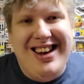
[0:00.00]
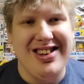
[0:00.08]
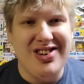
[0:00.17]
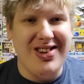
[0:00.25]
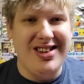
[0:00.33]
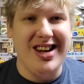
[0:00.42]

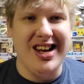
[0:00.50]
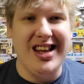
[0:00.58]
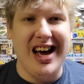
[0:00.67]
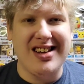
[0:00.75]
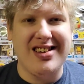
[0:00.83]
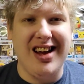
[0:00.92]
So until
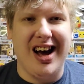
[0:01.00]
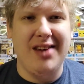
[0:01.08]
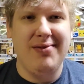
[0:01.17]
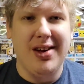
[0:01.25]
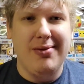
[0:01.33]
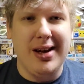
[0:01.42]
next
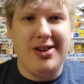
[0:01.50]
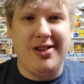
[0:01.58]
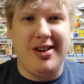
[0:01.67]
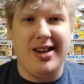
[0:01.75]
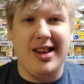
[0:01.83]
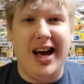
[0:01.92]
time, make
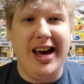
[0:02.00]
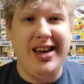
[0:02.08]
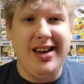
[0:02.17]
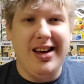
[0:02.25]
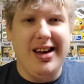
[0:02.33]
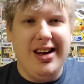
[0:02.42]
sure to
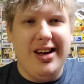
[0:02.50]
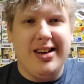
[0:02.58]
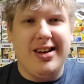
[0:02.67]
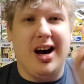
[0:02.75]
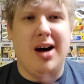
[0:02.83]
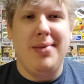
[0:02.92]
like,
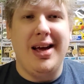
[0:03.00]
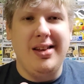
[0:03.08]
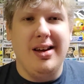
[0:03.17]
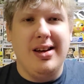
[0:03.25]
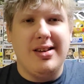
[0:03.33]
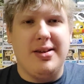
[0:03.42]
comment,
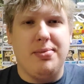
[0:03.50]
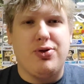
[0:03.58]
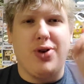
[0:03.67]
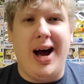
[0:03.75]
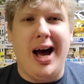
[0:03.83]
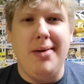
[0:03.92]

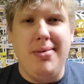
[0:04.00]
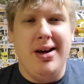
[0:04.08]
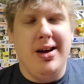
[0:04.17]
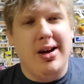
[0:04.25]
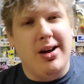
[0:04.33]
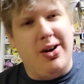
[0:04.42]
subscribe,
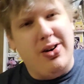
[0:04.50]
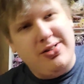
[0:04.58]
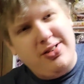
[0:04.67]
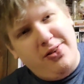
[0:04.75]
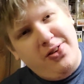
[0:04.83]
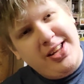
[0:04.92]

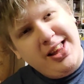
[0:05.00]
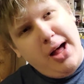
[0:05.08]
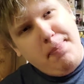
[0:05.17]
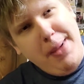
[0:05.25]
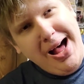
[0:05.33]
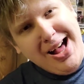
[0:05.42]
also ring
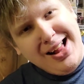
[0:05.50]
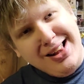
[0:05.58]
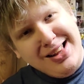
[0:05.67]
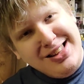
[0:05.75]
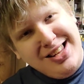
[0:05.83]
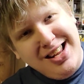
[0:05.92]
that bell,